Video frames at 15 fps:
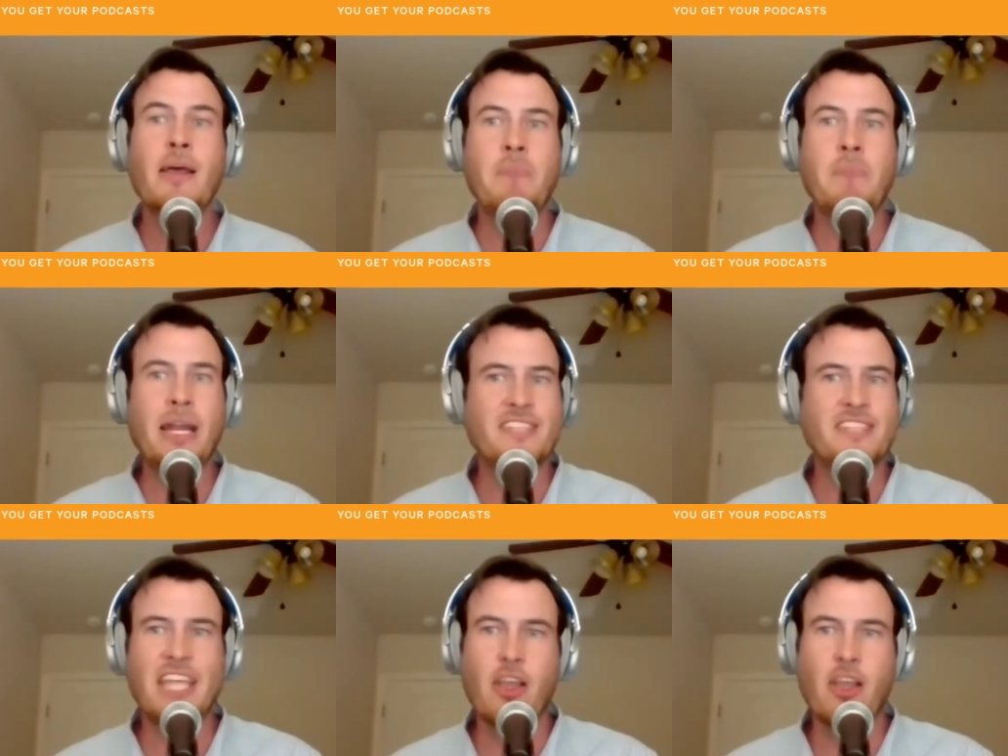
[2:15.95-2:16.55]
By
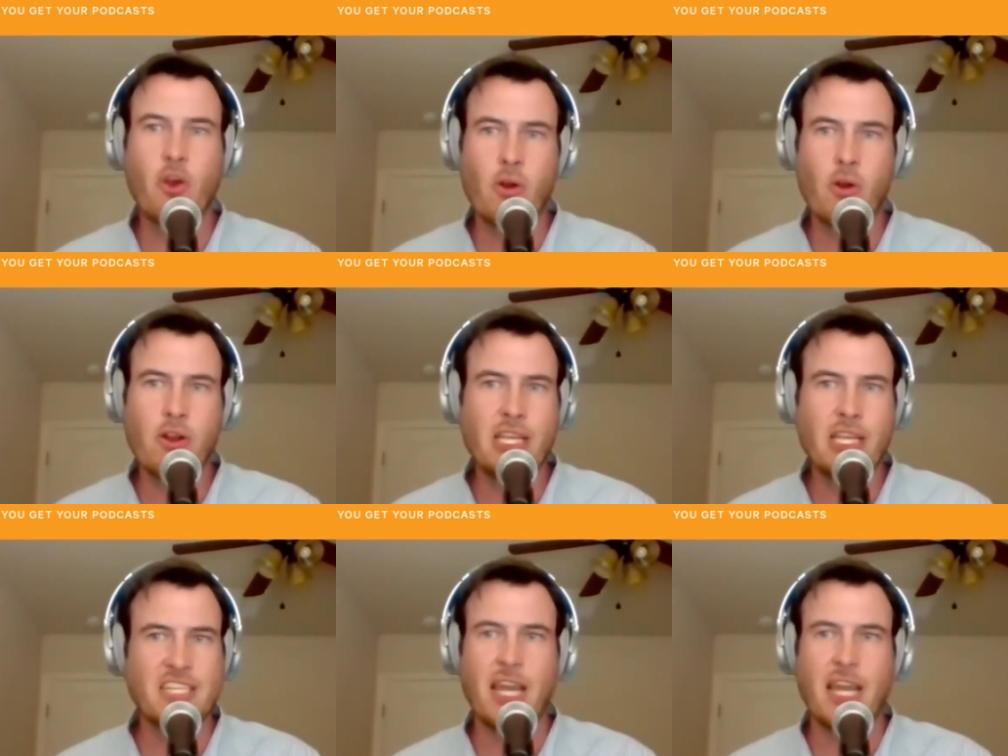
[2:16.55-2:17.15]
the second
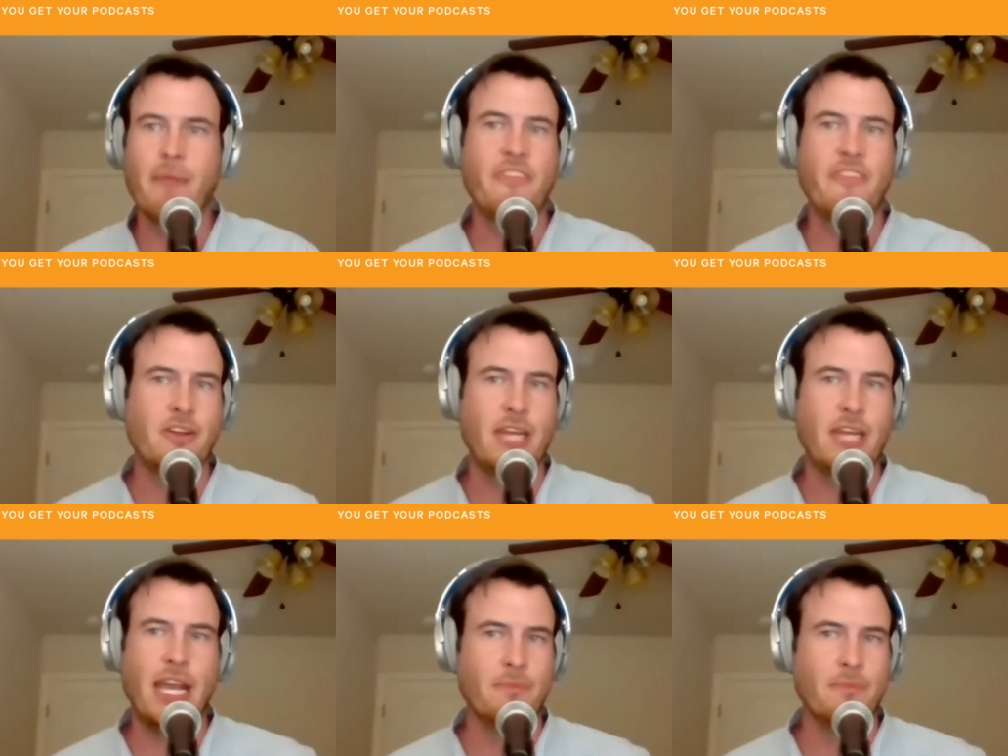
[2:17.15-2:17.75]
quarter, he's got them
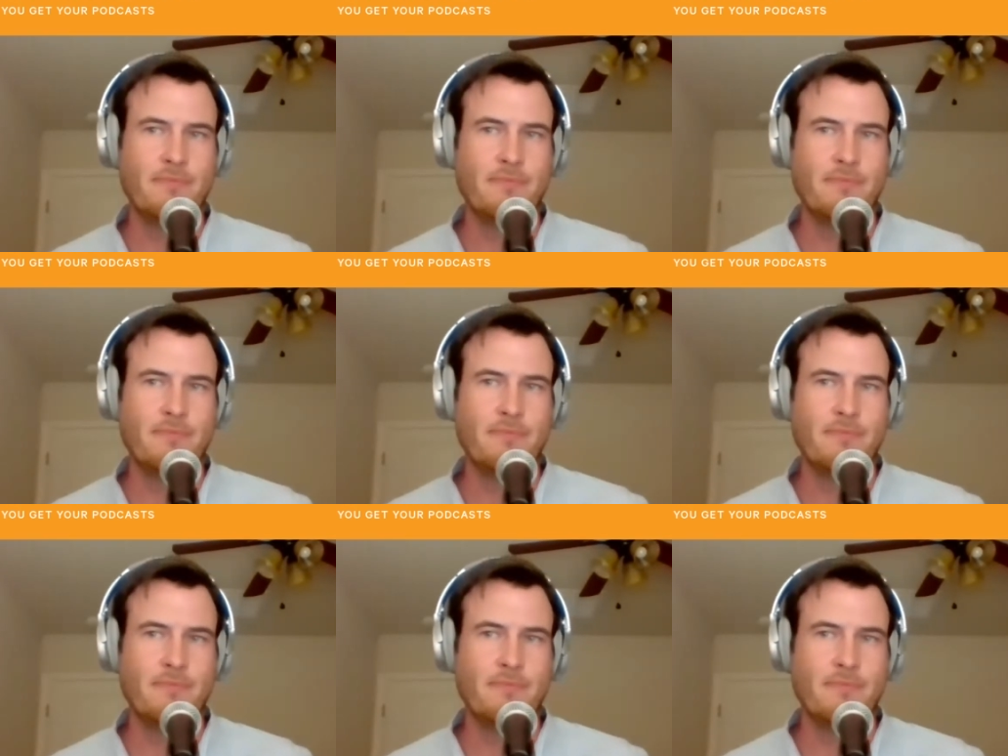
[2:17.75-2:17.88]
figured out.